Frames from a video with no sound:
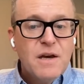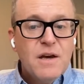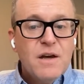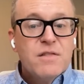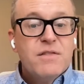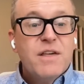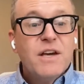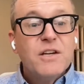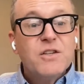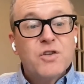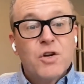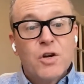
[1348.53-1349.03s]

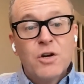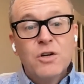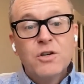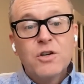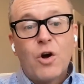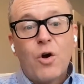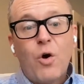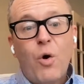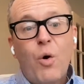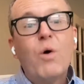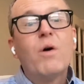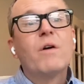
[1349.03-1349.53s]
they turned to
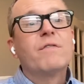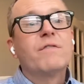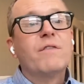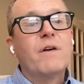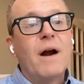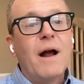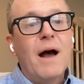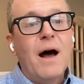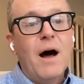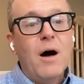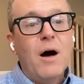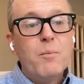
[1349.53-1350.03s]
CORE for
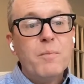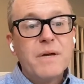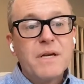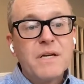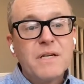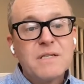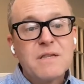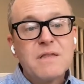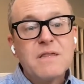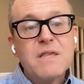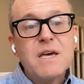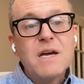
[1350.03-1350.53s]
help,
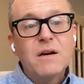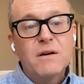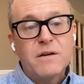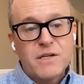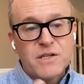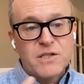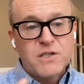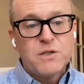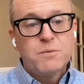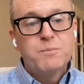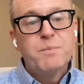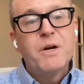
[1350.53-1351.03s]
because their
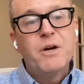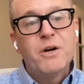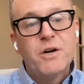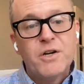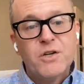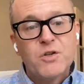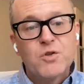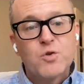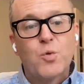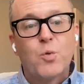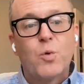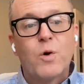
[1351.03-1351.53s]

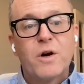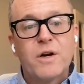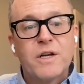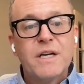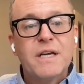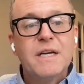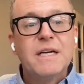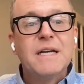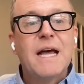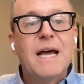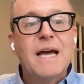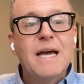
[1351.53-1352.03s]
experience
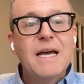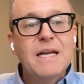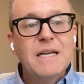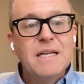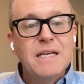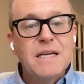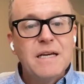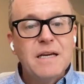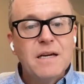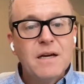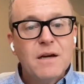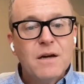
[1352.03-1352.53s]
working in
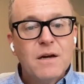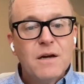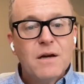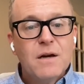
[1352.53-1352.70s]
Haiti